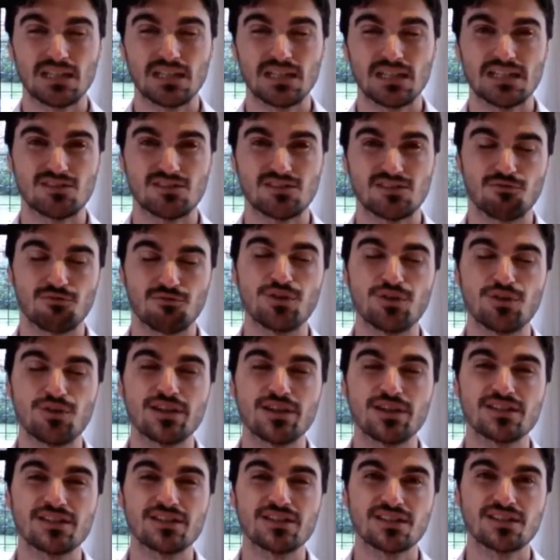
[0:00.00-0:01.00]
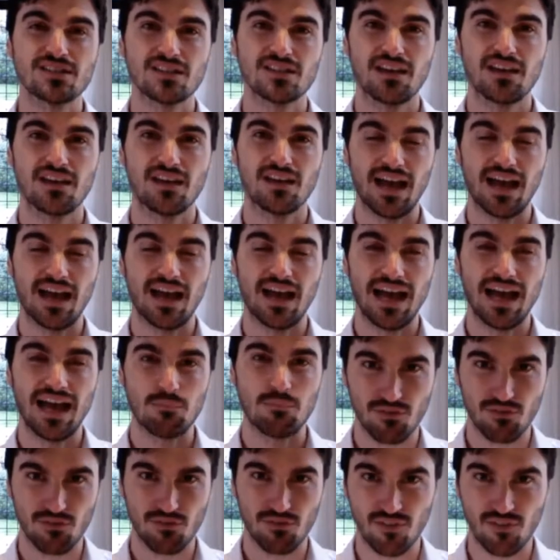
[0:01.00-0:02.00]
is going to risk
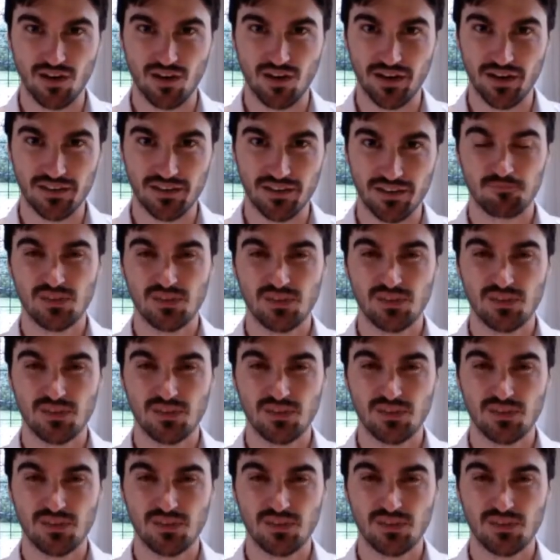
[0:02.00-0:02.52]
amplifying.